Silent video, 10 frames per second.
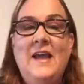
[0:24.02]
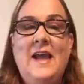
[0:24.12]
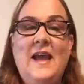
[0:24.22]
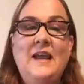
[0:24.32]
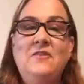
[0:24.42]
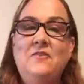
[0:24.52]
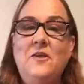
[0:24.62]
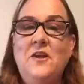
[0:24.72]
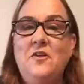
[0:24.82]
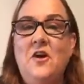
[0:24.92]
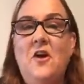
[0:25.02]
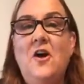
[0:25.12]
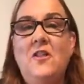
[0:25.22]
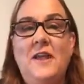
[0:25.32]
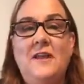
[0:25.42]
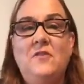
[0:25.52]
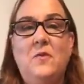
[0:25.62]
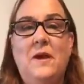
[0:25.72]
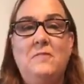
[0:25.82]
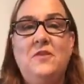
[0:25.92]
Answering your calling is
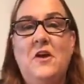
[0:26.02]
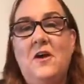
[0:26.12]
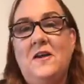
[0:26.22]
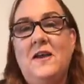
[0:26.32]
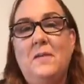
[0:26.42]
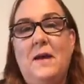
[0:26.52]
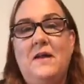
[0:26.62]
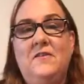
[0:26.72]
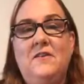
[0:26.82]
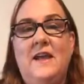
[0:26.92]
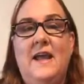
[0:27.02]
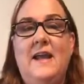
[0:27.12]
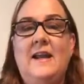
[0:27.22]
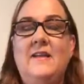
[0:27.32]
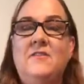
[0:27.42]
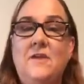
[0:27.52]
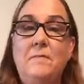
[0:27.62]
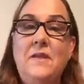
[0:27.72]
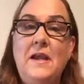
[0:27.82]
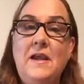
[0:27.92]
what I'm talking about today, and it's
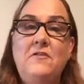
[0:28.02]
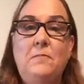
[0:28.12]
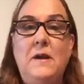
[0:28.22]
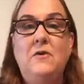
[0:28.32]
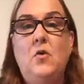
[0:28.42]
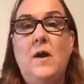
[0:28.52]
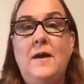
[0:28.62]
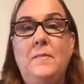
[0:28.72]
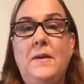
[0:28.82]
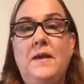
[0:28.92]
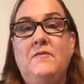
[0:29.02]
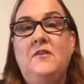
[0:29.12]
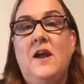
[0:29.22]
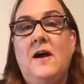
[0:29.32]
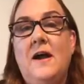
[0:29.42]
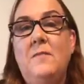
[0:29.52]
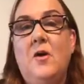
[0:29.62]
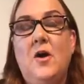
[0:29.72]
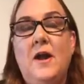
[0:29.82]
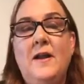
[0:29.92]
something I spend quite a bit of time
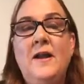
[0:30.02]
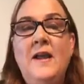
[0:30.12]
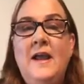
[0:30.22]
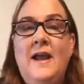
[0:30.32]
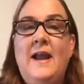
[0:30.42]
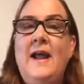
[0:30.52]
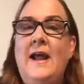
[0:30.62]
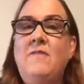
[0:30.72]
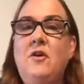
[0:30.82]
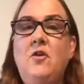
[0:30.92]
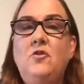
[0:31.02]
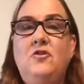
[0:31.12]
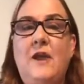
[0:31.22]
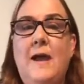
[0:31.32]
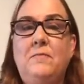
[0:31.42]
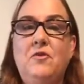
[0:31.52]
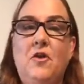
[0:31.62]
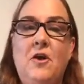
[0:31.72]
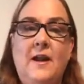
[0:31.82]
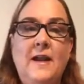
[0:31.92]
on, and I have a whole
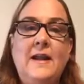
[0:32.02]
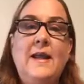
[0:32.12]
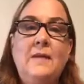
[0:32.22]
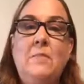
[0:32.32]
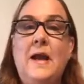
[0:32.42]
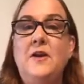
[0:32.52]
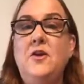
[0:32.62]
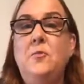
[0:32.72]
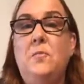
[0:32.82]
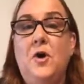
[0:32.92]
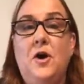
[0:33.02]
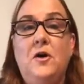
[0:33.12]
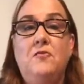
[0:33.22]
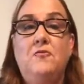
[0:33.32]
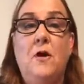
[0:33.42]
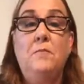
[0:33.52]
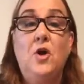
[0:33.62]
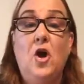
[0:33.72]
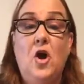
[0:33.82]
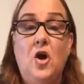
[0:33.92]
chapter on it in my new book, From
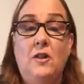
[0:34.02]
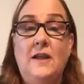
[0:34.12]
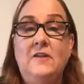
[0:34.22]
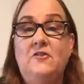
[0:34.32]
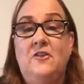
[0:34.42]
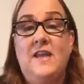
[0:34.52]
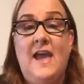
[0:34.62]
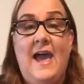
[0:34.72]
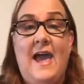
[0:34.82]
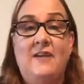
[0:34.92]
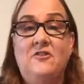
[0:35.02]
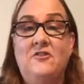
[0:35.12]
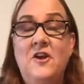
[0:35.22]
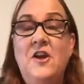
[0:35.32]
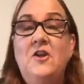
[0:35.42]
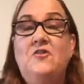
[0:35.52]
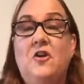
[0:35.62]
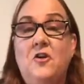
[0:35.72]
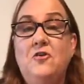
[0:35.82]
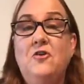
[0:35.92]
Calling to Cash.
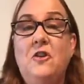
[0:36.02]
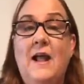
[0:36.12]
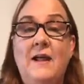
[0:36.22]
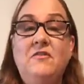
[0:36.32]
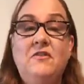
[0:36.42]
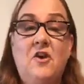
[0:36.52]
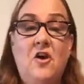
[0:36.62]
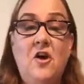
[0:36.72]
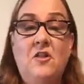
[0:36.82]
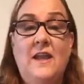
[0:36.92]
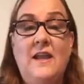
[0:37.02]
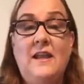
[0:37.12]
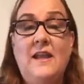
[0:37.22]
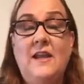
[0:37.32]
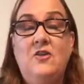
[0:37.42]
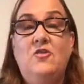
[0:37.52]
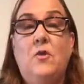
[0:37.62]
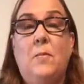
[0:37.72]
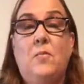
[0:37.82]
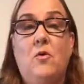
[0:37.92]
Turn your life's calling into
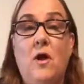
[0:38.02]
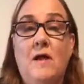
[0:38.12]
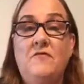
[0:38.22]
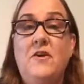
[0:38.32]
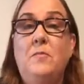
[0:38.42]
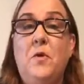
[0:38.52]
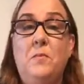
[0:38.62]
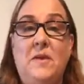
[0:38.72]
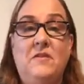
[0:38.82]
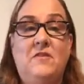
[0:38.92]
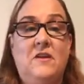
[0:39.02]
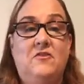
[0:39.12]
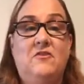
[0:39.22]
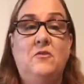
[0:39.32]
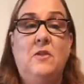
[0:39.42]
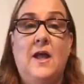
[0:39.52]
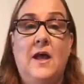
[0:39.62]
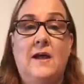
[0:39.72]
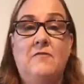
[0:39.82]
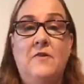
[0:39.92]
a profitable business you
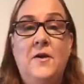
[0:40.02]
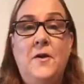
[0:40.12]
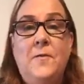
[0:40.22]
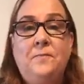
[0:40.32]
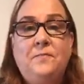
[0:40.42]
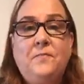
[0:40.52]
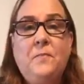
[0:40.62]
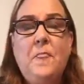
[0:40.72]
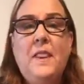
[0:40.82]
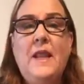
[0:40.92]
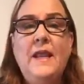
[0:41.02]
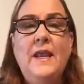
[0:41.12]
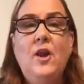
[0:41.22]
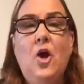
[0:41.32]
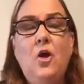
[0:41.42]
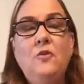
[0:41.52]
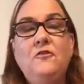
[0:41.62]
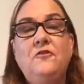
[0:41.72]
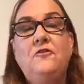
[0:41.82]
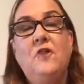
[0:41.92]
love. It all
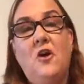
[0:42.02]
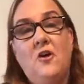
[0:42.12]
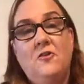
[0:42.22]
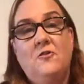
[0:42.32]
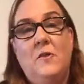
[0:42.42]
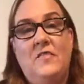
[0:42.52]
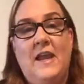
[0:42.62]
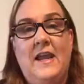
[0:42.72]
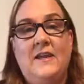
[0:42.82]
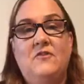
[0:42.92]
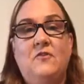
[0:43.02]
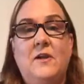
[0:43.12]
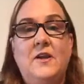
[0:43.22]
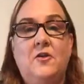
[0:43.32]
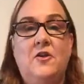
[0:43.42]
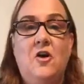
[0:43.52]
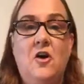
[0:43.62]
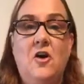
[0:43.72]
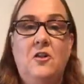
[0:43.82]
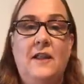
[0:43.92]
starts with answering your
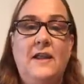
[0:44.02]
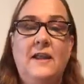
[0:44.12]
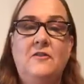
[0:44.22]
calling.